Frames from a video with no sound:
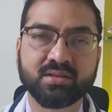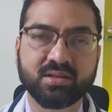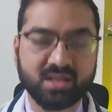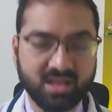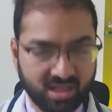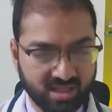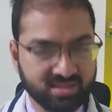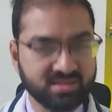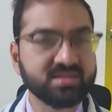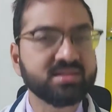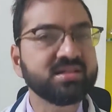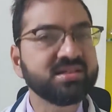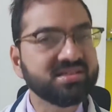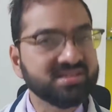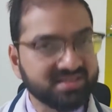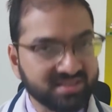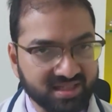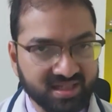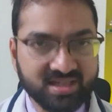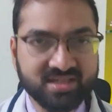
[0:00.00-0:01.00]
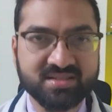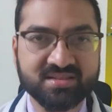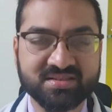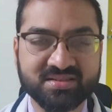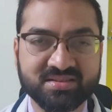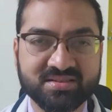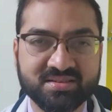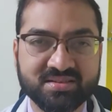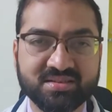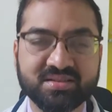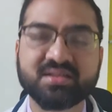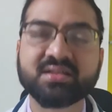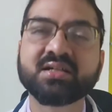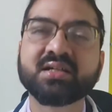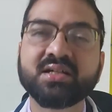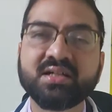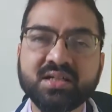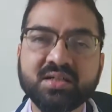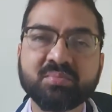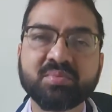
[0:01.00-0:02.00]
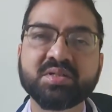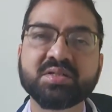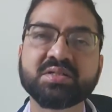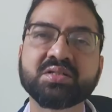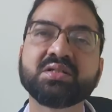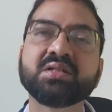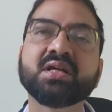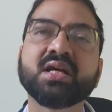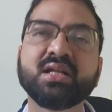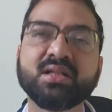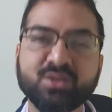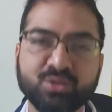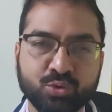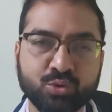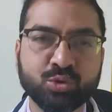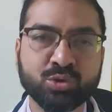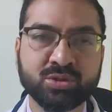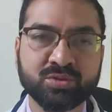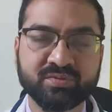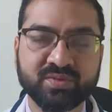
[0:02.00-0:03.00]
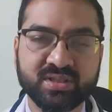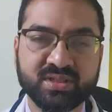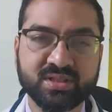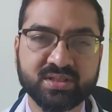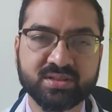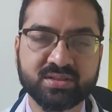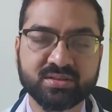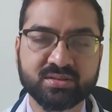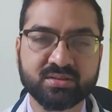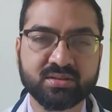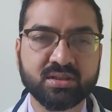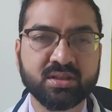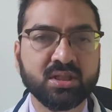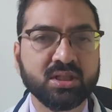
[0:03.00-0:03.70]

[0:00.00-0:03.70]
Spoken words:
The answer is yes. A kidney patient can go on a vacation.